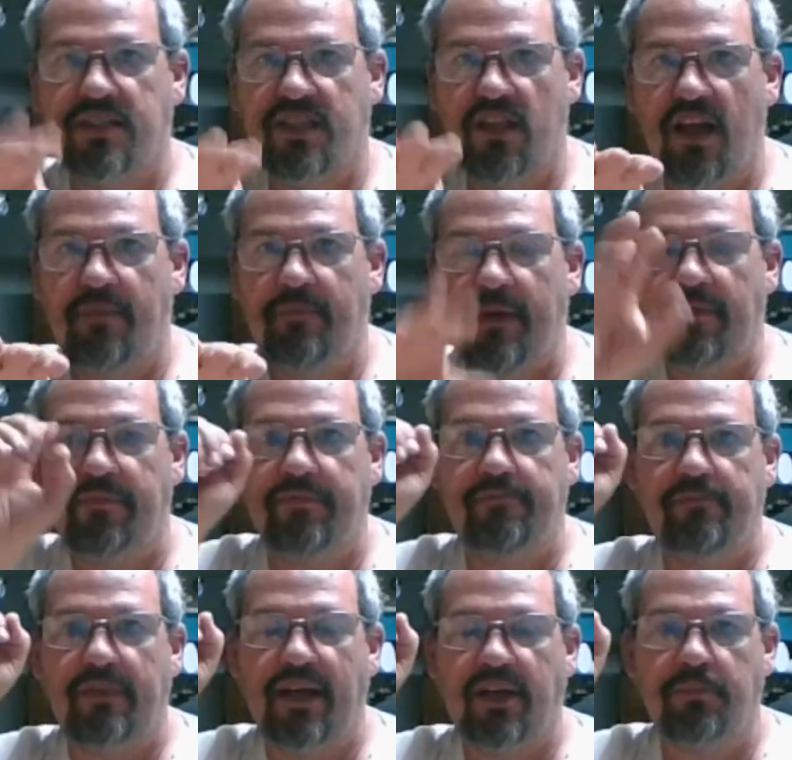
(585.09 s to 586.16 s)
still have
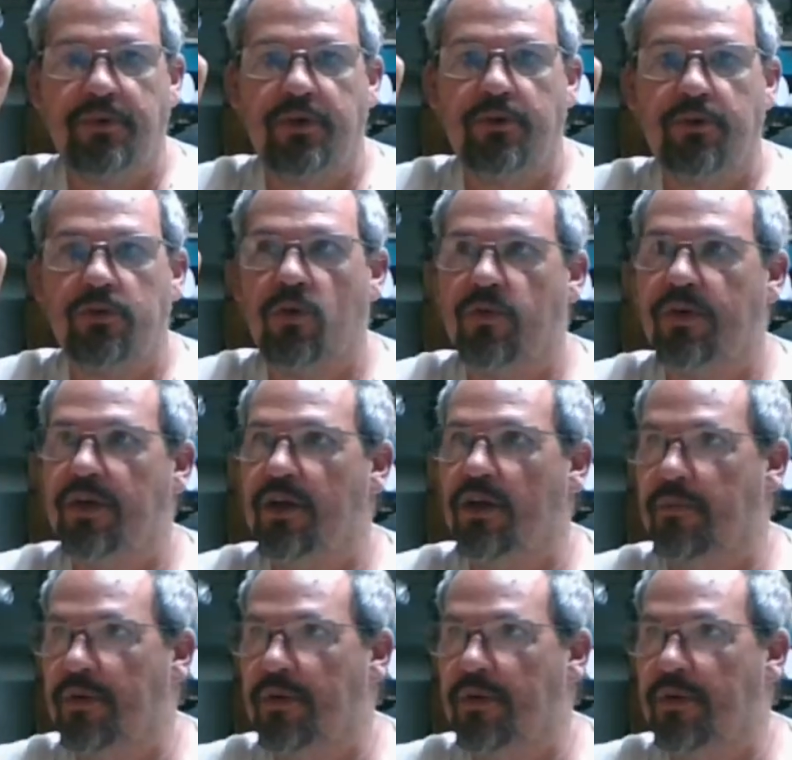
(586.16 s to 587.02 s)
my computer over here.